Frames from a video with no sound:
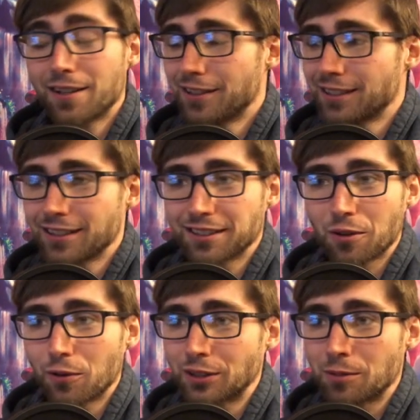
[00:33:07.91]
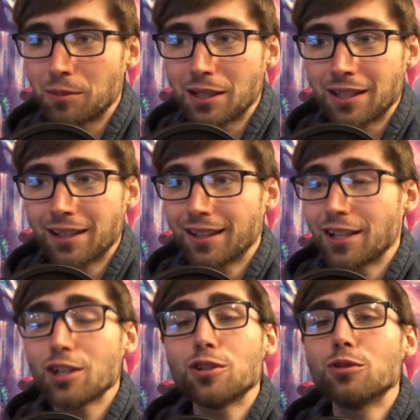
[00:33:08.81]
This is going to be
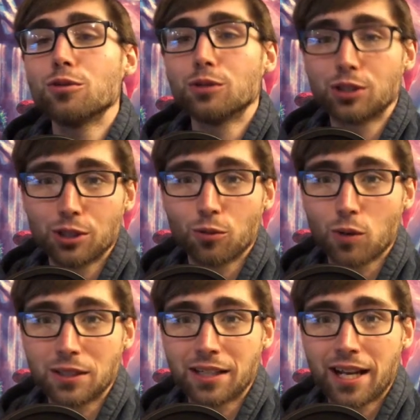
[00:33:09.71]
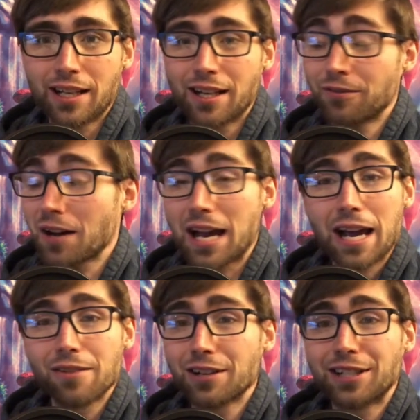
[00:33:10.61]
huge one day if I
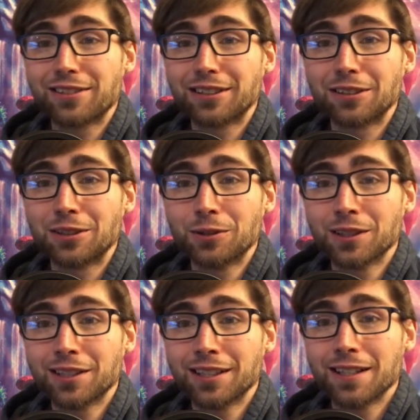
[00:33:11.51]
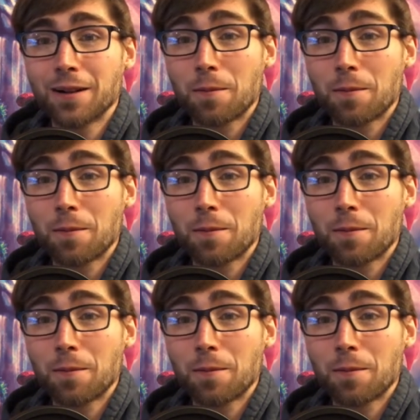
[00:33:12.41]
have anything to do with it,